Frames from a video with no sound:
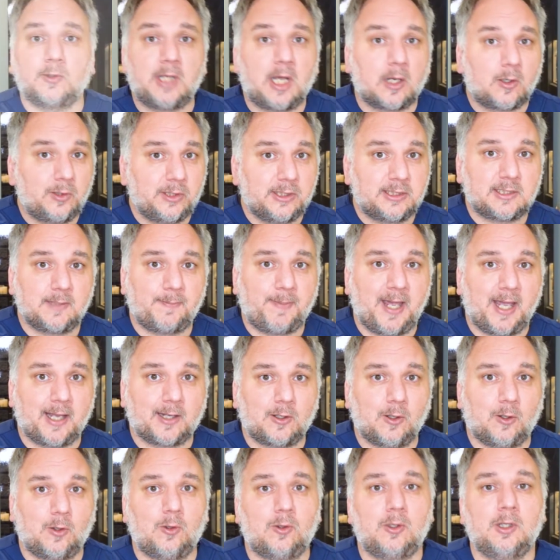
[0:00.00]
not only
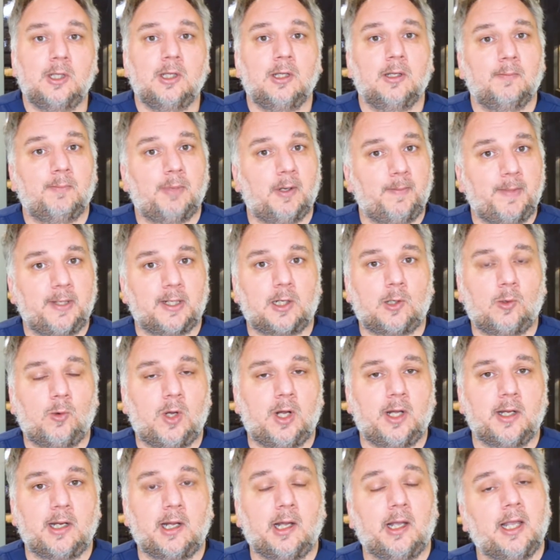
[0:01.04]
tobacco, but
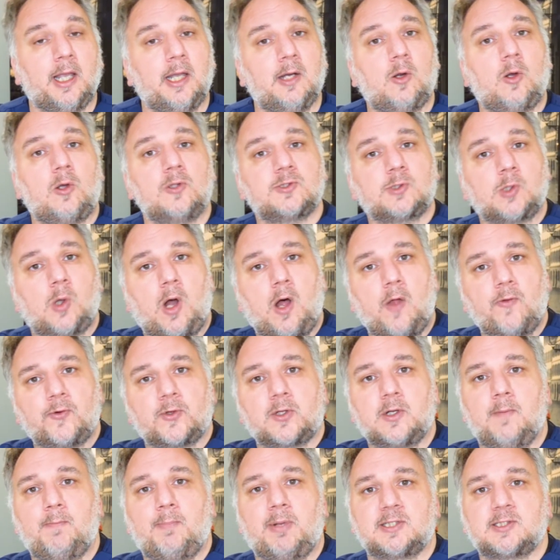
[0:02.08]
marijuana and also other
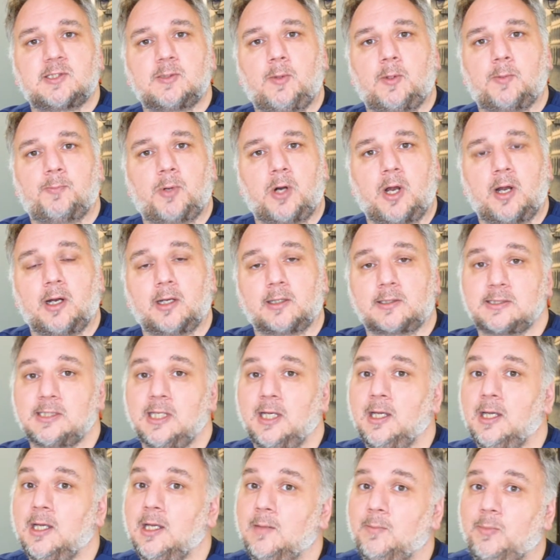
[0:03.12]
combustible products.
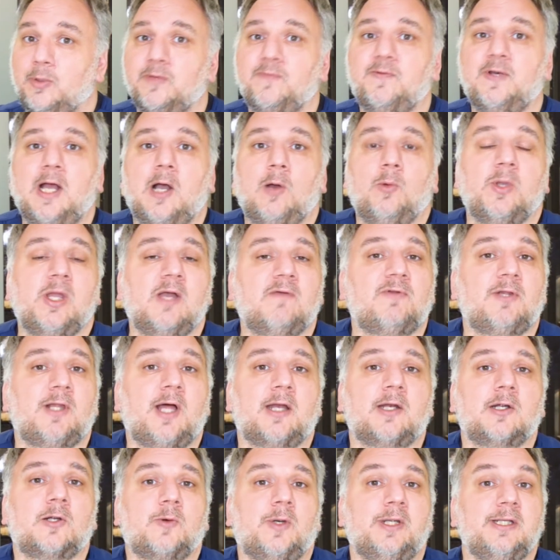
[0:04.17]
Believe it or not, we have a
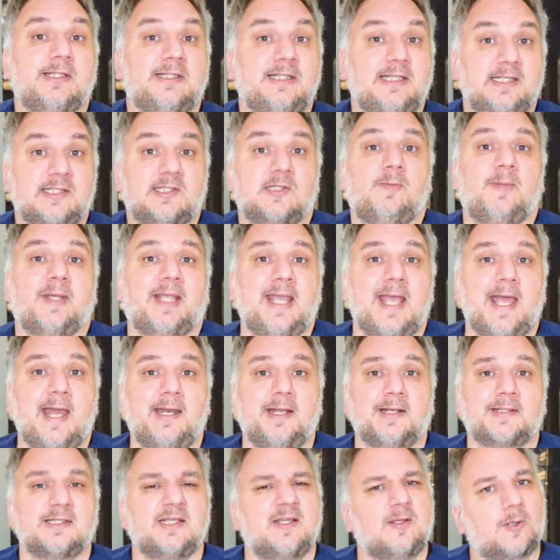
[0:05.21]
lot of great diesel
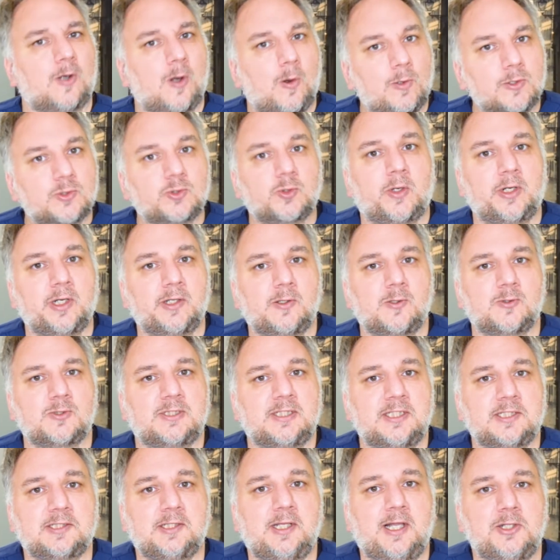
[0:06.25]
mechanics and they're always running those
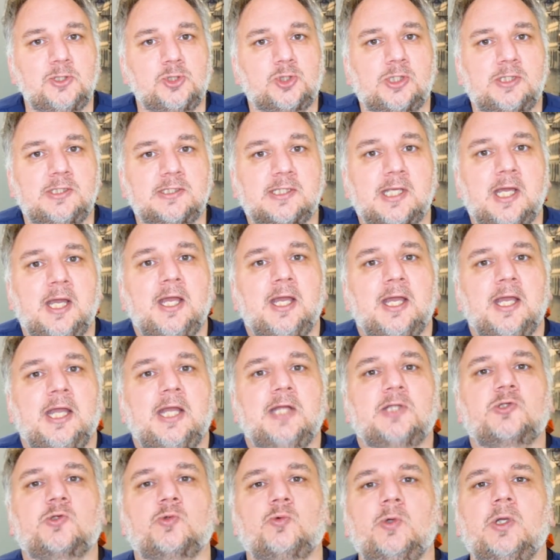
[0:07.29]
diesel engines.
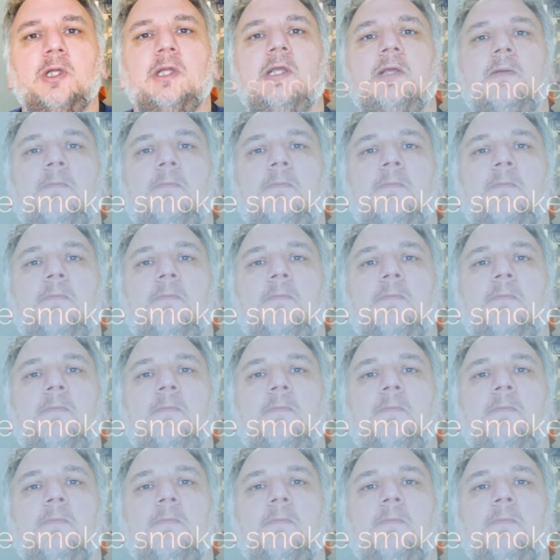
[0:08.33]
It's really